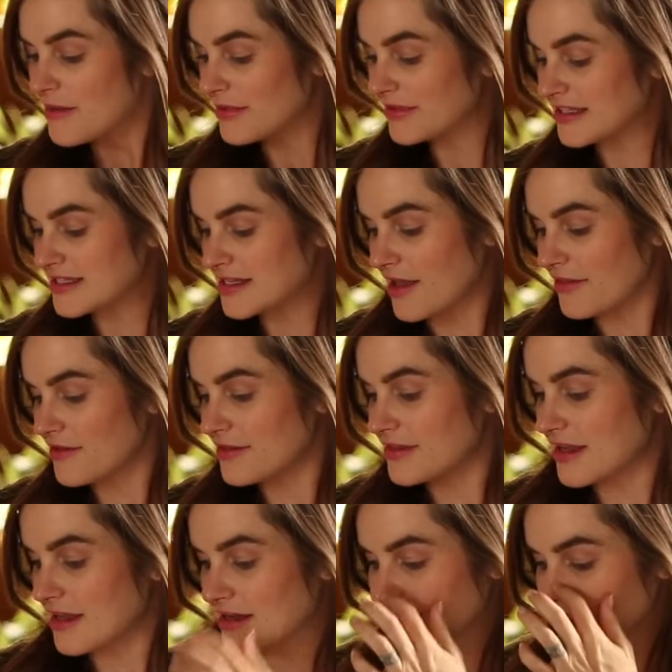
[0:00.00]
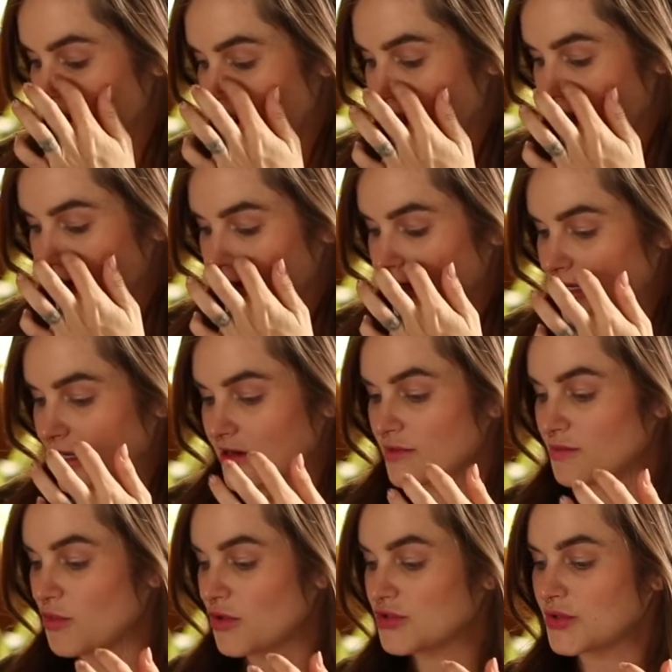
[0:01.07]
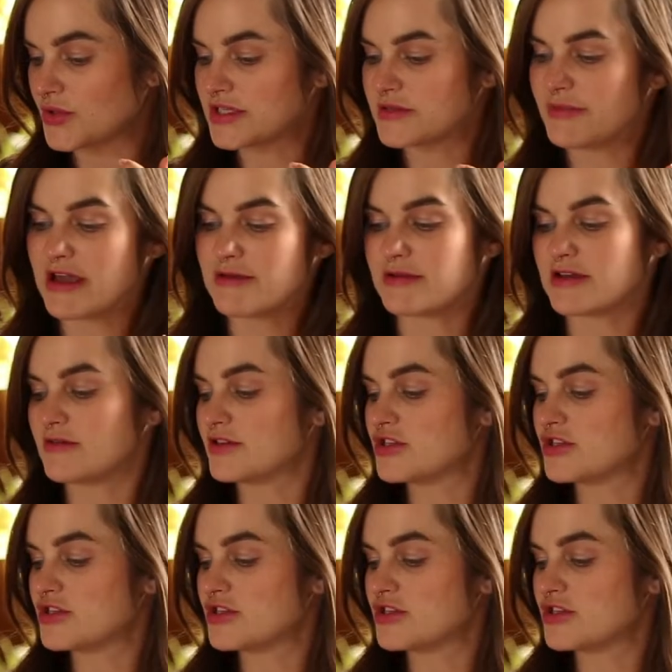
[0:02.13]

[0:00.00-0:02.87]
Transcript: But these other things are geared more towards baby,